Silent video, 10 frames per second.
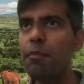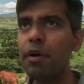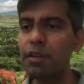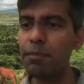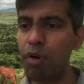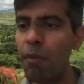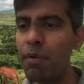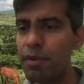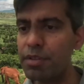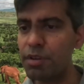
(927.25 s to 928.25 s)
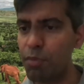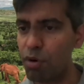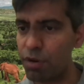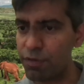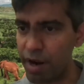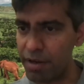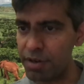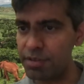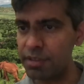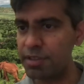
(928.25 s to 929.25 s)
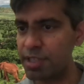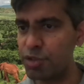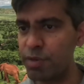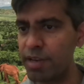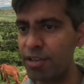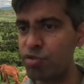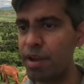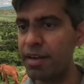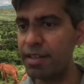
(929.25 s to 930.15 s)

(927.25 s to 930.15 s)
But the problem is the board of directors and the C-suite has to make